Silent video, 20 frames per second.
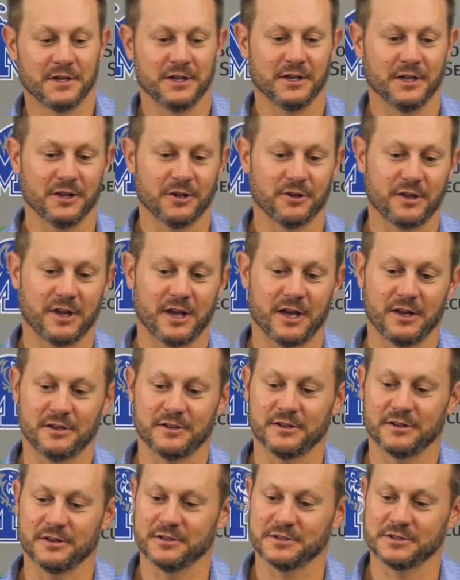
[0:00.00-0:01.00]
you look
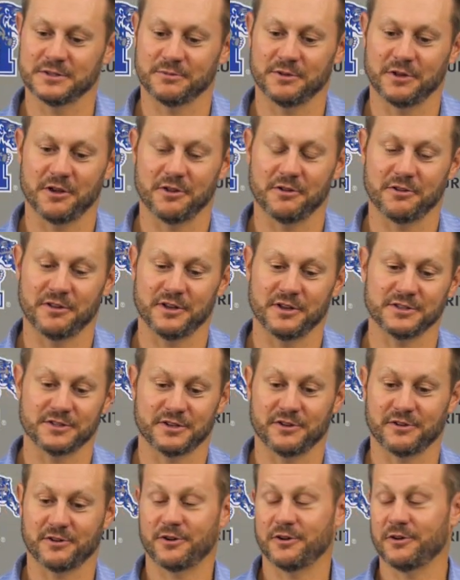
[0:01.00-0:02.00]
at some of the other things
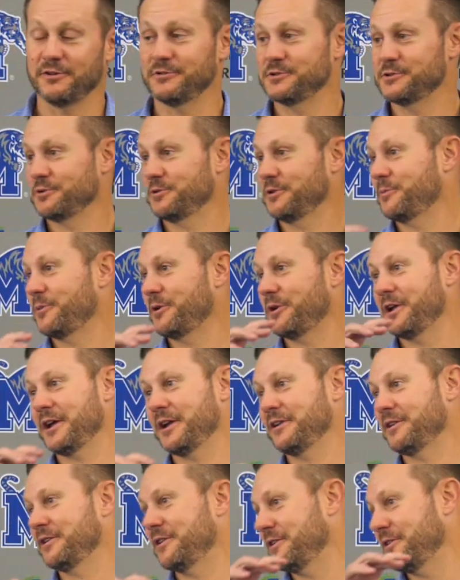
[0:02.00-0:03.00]
that occurred. Julian
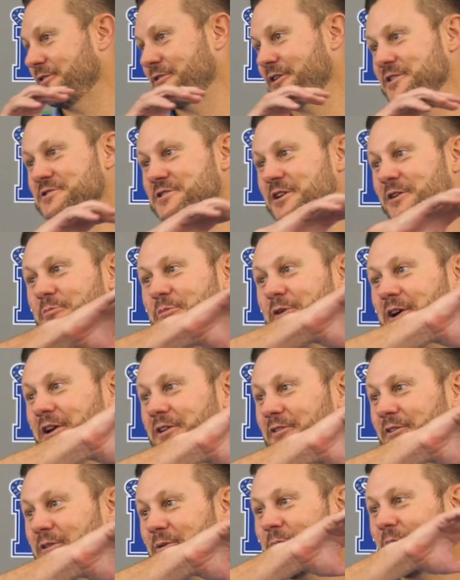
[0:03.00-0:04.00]
Barnett did a great job
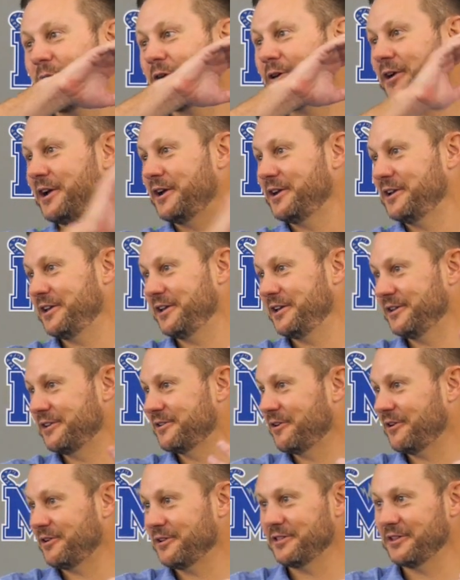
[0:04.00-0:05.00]
breaking on the ball. Had he
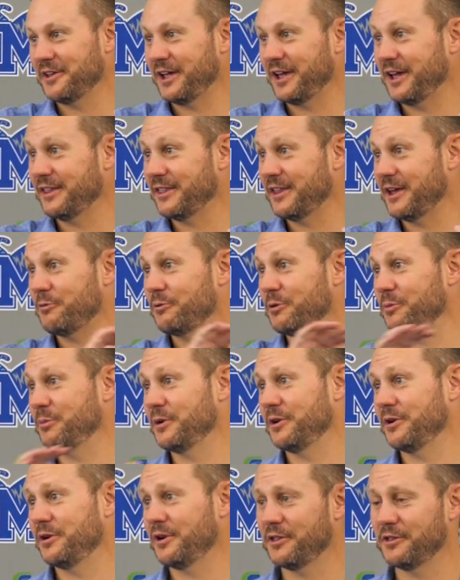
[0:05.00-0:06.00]
caught it in the hand, that would have
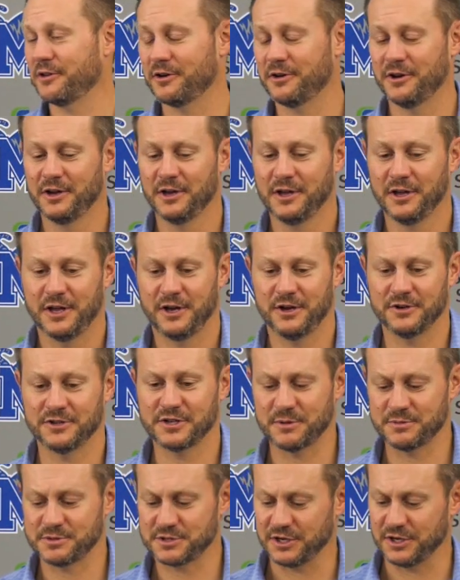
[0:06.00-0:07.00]
been another
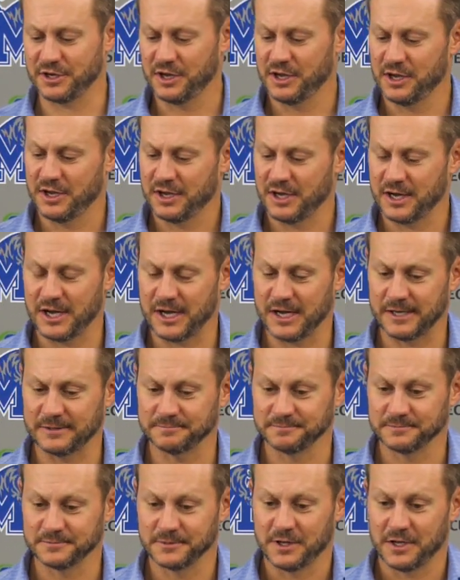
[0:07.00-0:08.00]
interception.
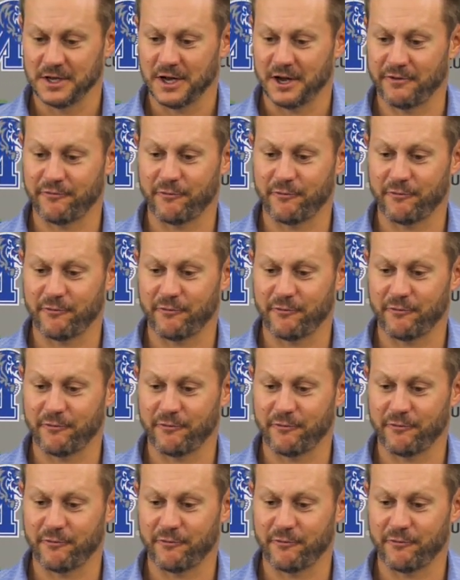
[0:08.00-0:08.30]
Um, a